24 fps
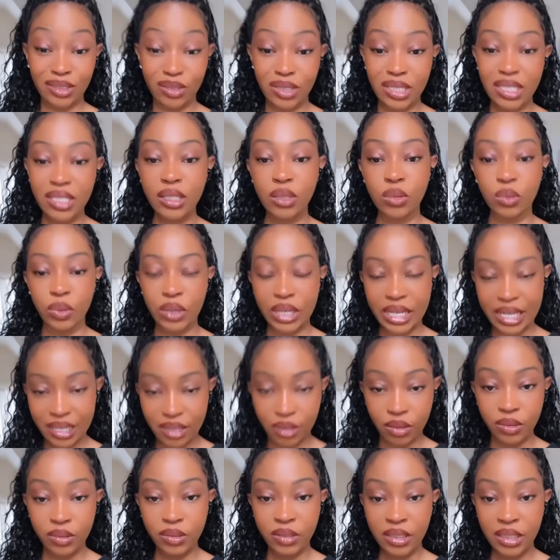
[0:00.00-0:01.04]
You need to
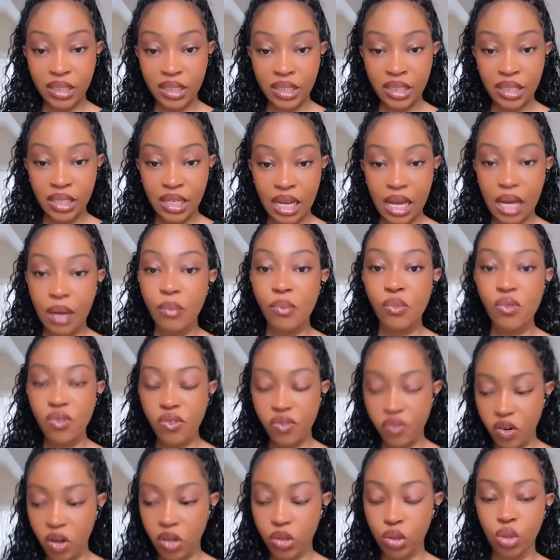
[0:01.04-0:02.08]
heal and
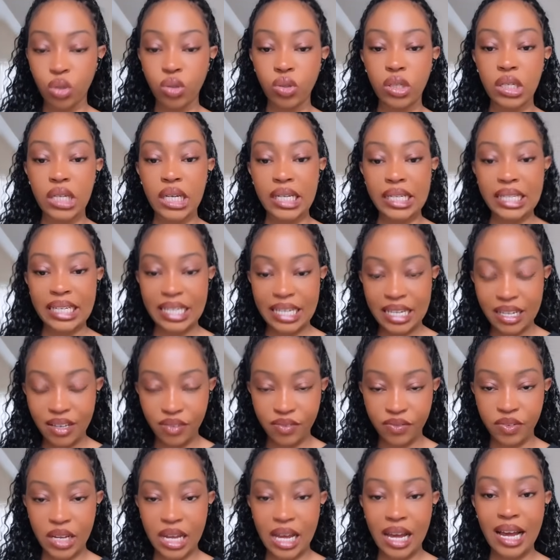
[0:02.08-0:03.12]
move on so you can
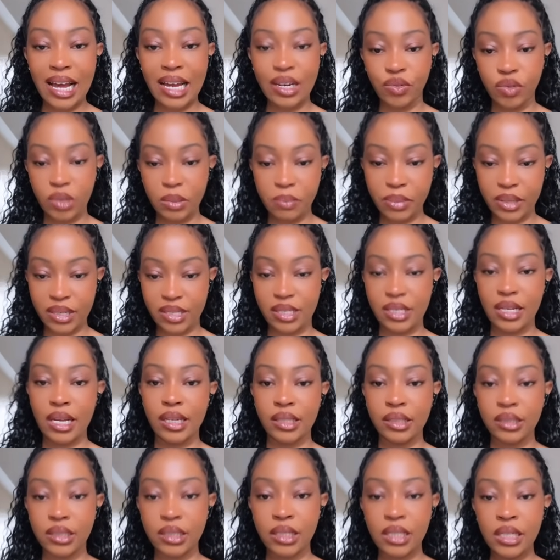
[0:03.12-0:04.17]
give
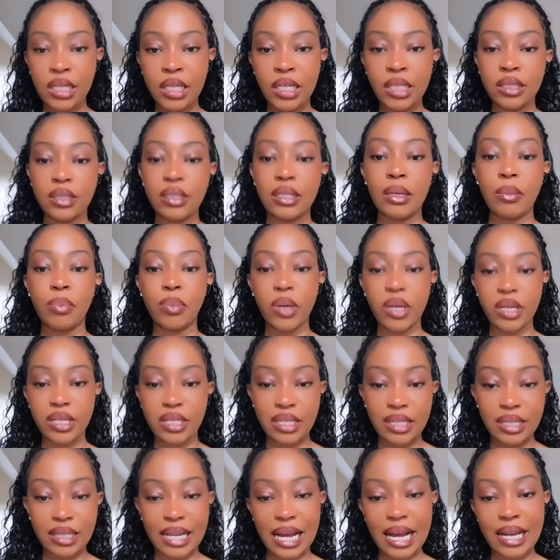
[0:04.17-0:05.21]
100% to the
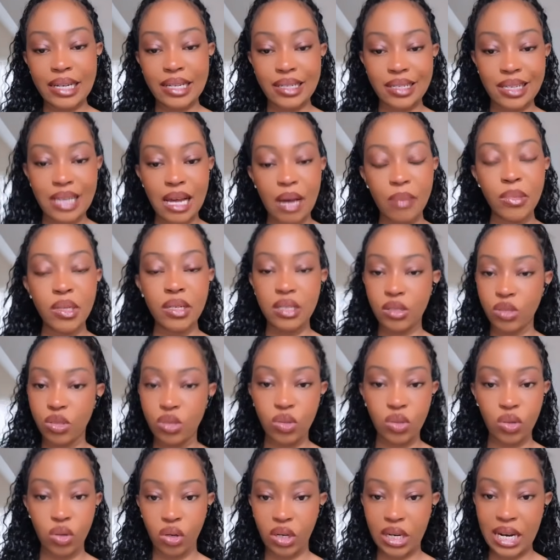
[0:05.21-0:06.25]
person that is coming into
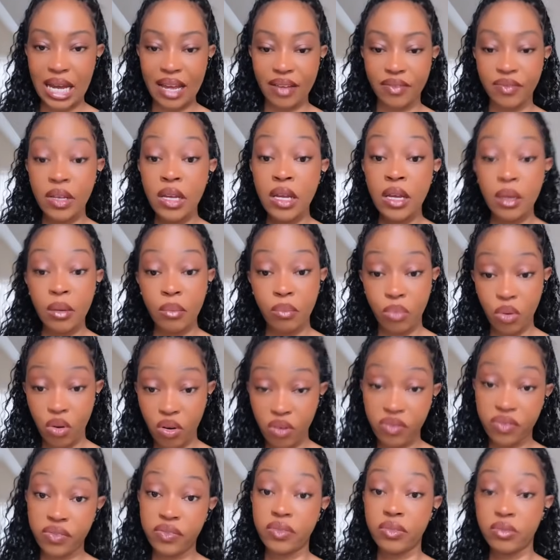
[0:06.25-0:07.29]
your life.
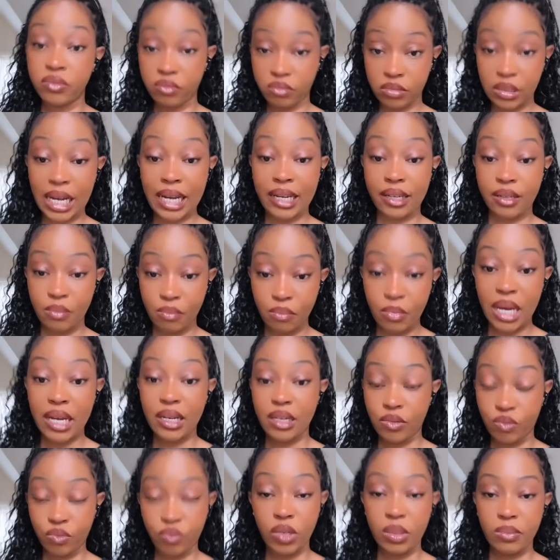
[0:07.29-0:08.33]
Both, like, men
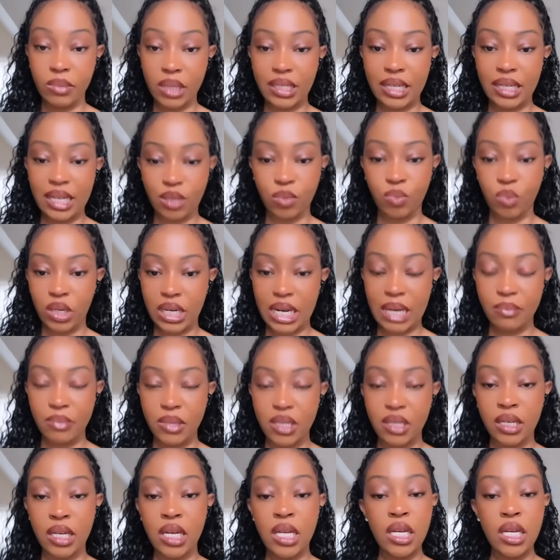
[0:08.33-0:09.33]
and women, that's what I mean.